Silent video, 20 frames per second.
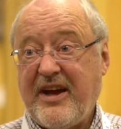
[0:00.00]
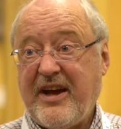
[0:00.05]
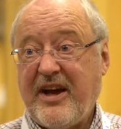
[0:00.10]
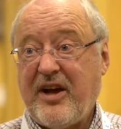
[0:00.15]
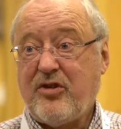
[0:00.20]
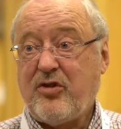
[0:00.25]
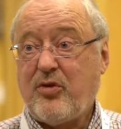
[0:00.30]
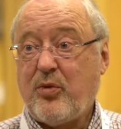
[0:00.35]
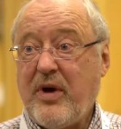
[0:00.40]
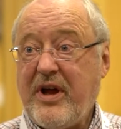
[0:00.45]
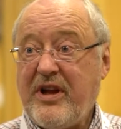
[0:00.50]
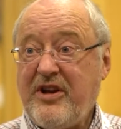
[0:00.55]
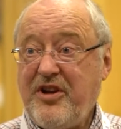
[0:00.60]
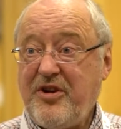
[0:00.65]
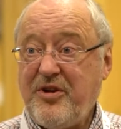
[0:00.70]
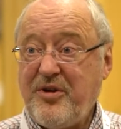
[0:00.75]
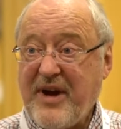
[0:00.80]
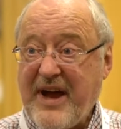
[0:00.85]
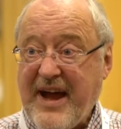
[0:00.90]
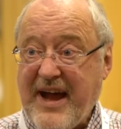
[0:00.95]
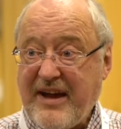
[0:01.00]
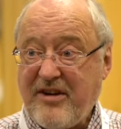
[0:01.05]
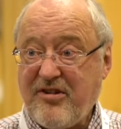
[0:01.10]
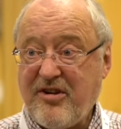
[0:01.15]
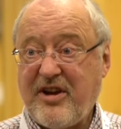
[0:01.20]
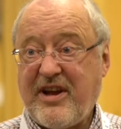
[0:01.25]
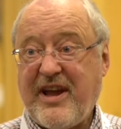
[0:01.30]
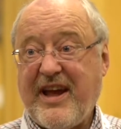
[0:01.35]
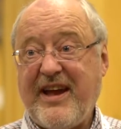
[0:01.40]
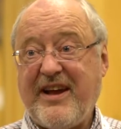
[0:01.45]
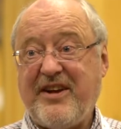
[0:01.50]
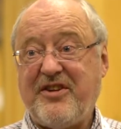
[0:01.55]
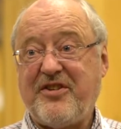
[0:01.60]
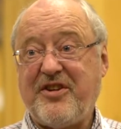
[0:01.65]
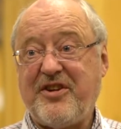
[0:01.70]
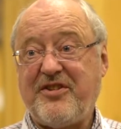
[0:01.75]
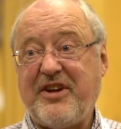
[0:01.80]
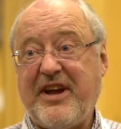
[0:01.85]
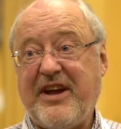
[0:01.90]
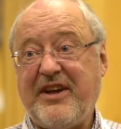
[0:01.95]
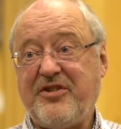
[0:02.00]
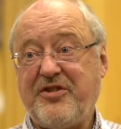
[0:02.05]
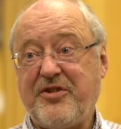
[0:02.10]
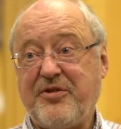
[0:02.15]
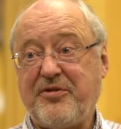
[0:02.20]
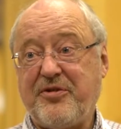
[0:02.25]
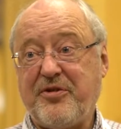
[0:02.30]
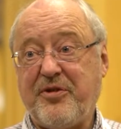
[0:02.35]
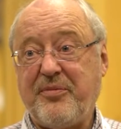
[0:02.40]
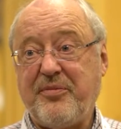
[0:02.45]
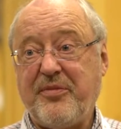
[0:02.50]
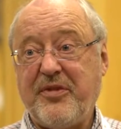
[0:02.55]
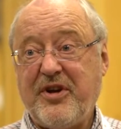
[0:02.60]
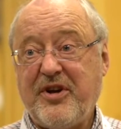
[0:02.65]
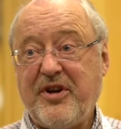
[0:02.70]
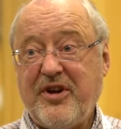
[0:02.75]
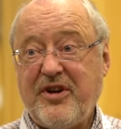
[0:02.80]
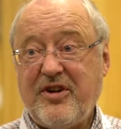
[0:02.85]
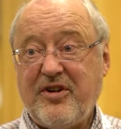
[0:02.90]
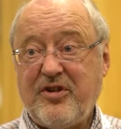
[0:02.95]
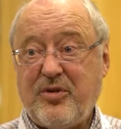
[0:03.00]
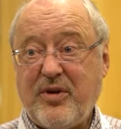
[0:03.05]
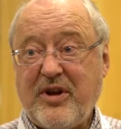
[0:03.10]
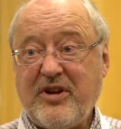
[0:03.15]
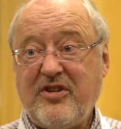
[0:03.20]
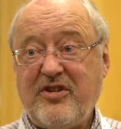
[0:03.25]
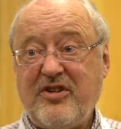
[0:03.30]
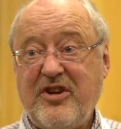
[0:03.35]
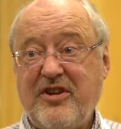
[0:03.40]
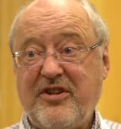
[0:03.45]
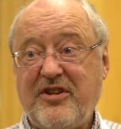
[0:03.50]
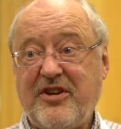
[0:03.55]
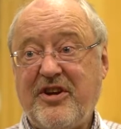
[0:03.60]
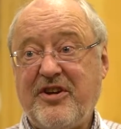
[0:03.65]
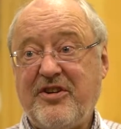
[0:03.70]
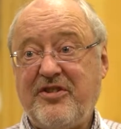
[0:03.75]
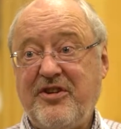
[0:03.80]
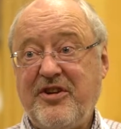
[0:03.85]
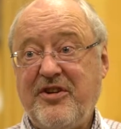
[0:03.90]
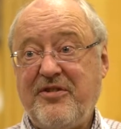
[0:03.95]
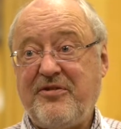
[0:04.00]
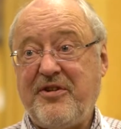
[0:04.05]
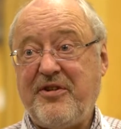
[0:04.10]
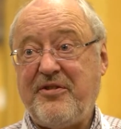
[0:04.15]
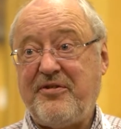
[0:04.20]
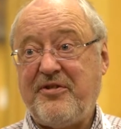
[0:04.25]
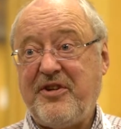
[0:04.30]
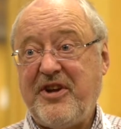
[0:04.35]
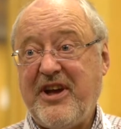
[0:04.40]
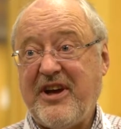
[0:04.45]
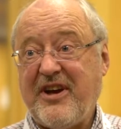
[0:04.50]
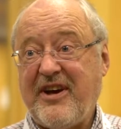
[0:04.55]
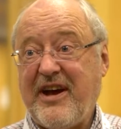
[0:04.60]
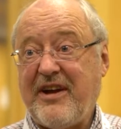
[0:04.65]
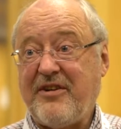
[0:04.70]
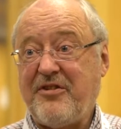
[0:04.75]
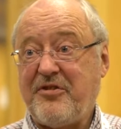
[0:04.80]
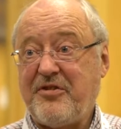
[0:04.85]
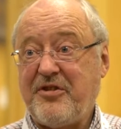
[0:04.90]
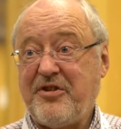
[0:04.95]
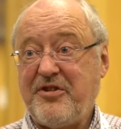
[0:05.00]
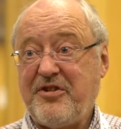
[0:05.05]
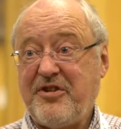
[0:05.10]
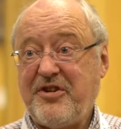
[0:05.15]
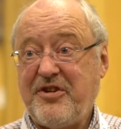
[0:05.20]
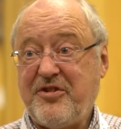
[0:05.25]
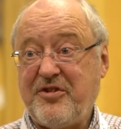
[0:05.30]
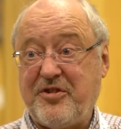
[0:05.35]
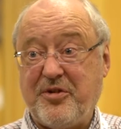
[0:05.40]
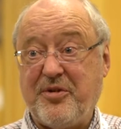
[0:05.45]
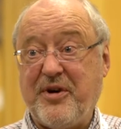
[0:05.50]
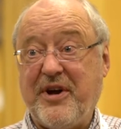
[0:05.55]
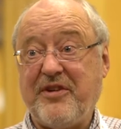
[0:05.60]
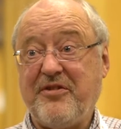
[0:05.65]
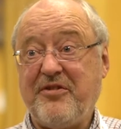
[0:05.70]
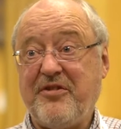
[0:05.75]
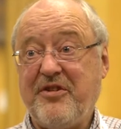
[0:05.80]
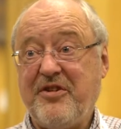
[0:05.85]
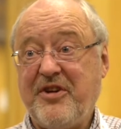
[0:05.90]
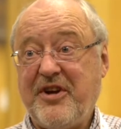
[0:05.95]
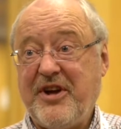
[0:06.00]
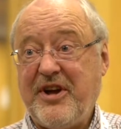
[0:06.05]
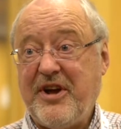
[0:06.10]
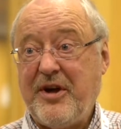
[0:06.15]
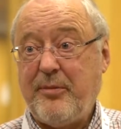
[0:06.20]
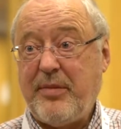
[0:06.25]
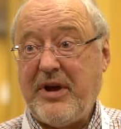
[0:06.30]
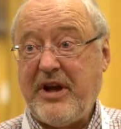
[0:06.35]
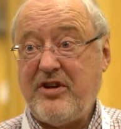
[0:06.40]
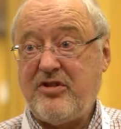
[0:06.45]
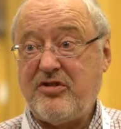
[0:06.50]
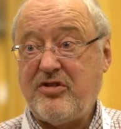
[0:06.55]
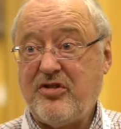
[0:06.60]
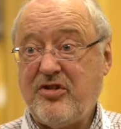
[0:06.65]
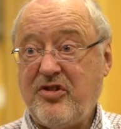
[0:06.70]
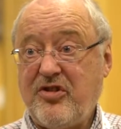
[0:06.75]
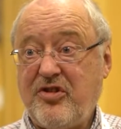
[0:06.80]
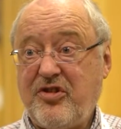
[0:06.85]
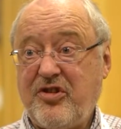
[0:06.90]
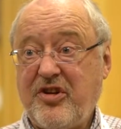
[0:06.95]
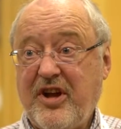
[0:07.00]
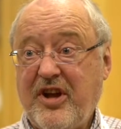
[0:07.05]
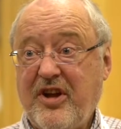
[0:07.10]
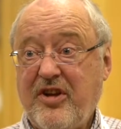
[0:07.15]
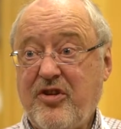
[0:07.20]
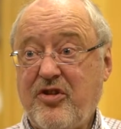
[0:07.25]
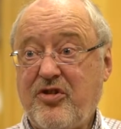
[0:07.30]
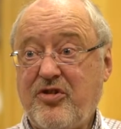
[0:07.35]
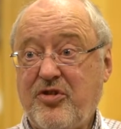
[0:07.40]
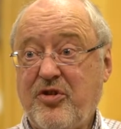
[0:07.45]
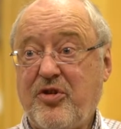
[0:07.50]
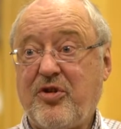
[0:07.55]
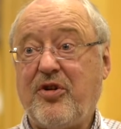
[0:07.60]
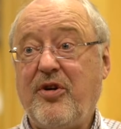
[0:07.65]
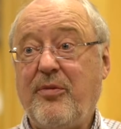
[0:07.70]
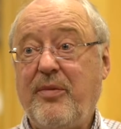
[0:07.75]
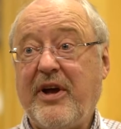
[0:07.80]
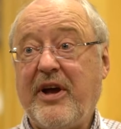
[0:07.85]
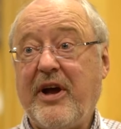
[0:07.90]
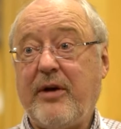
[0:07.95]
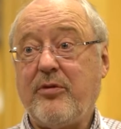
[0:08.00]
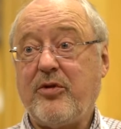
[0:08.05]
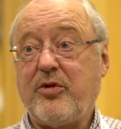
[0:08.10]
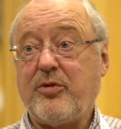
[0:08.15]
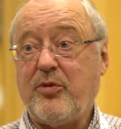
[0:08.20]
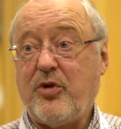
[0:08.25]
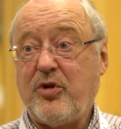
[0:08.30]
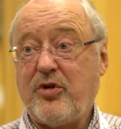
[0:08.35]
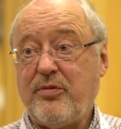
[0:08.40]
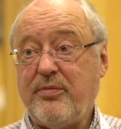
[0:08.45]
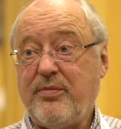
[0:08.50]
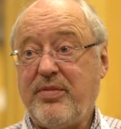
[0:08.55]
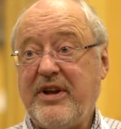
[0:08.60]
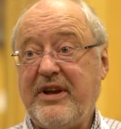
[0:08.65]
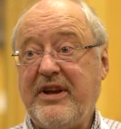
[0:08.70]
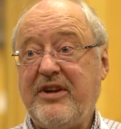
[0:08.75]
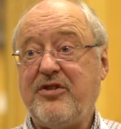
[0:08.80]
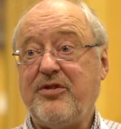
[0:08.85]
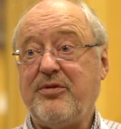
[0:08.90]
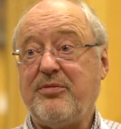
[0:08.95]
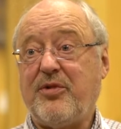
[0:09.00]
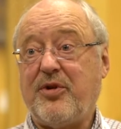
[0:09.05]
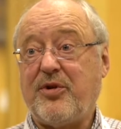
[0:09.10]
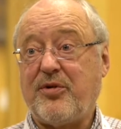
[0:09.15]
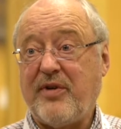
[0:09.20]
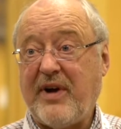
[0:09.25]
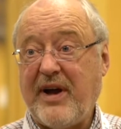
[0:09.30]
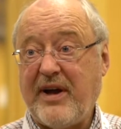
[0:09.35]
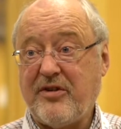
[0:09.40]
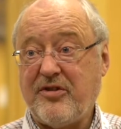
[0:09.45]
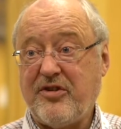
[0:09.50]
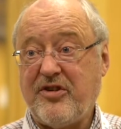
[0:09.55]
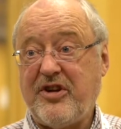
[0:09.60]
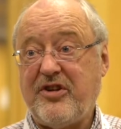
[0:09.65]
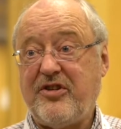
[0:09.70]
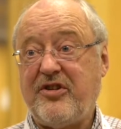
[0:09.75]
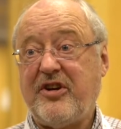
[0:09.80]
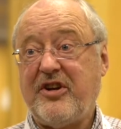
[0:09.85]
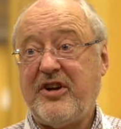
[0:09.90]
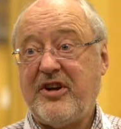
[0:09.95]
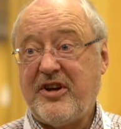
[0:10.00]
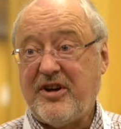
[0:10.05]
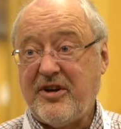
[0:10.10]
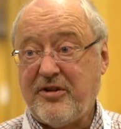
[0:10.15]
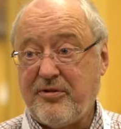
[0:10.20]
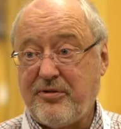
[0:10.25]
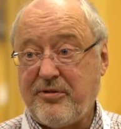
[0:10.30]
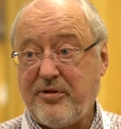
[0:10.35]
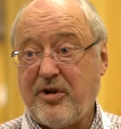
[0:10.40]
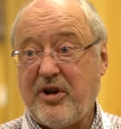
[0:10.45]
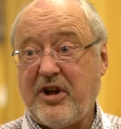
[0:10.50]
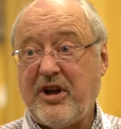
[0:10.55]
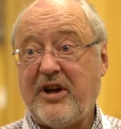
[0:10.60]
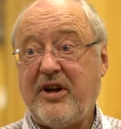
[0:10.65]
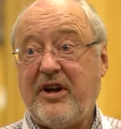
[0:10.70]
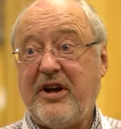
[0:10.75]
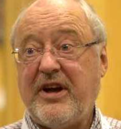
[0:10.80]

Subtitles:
And when you aggregate the data from 20, 30, 50, 100, 200 patients, the story becomes more complete and more rounded and fuller,